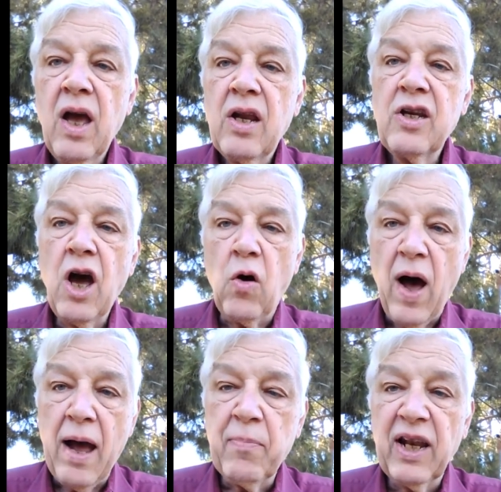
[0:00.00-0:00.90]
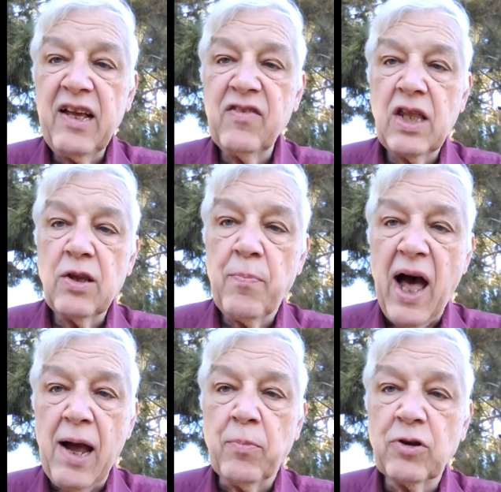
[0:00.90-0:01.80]
No, I believe that the
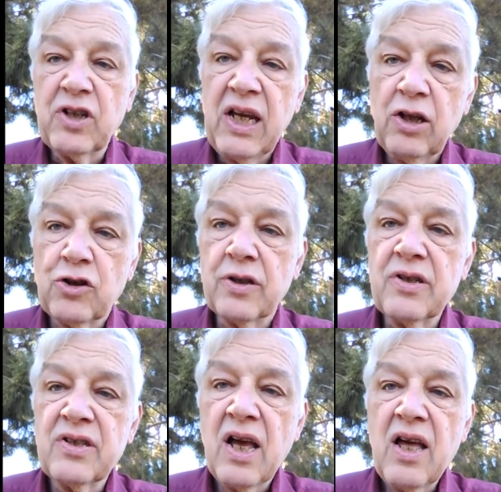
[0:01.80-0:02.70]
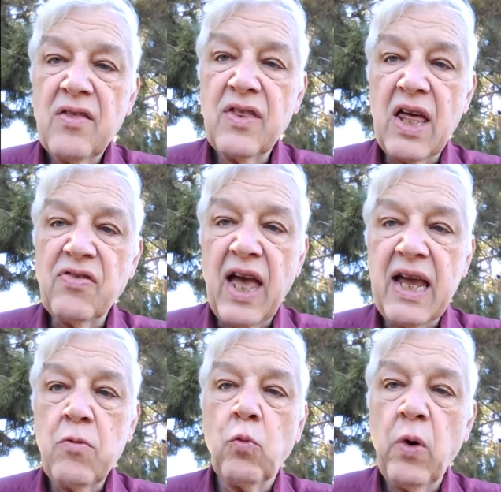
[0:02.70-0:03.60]
Bible teaches that they
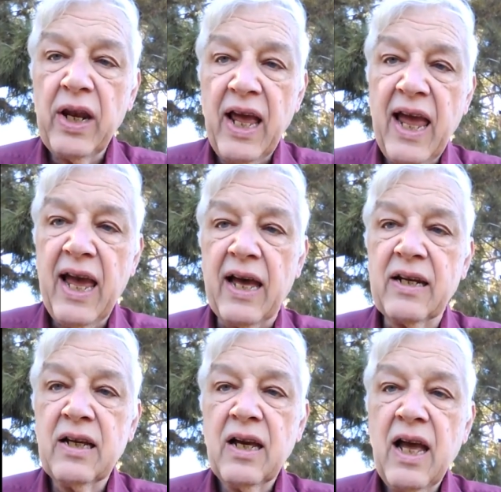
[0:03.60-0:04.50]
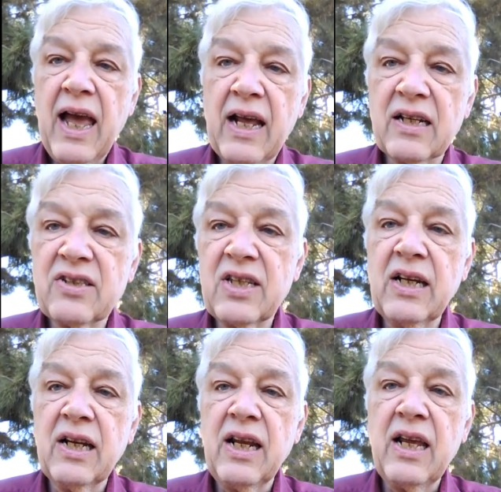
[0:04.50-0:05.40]
went ahead and
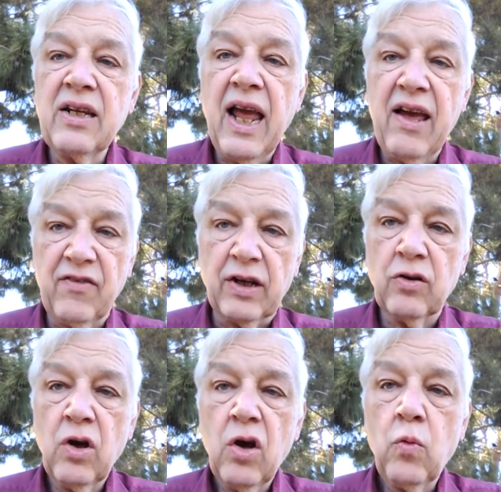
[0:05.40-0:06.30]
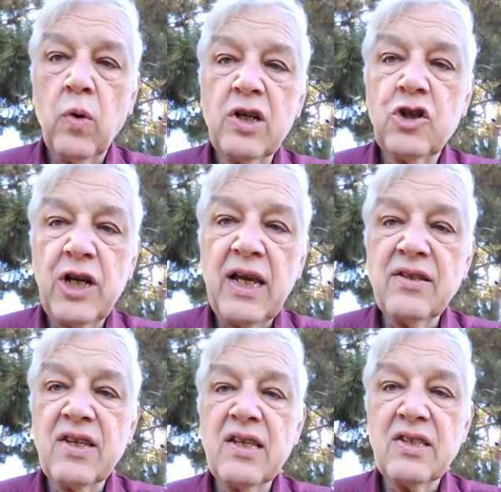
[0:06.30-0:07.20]
ascended into heaven when
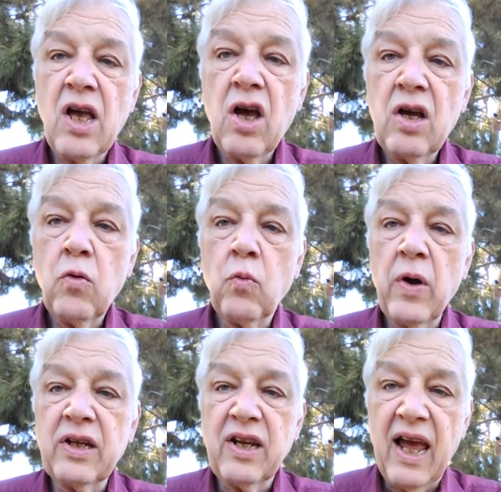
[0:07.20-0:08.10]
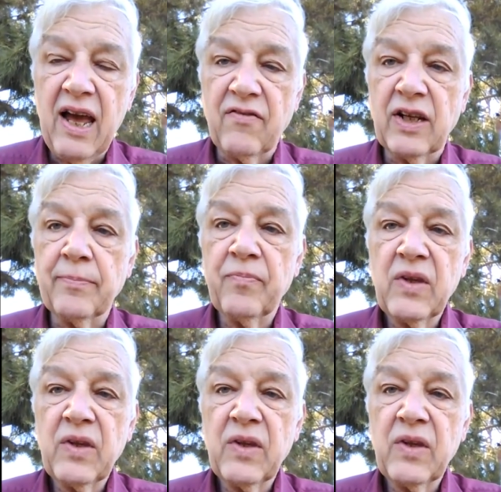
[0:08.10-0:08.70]
Jesus went to heaven